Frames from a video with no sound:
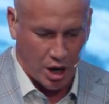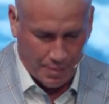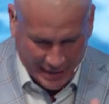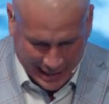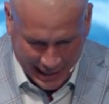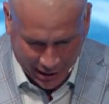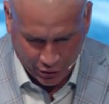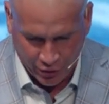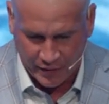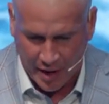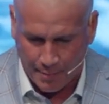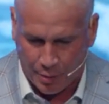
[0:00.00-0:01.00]
a
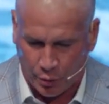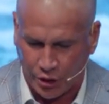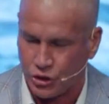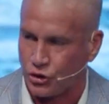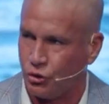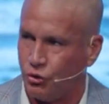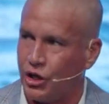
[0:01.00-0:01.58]
pattern that points to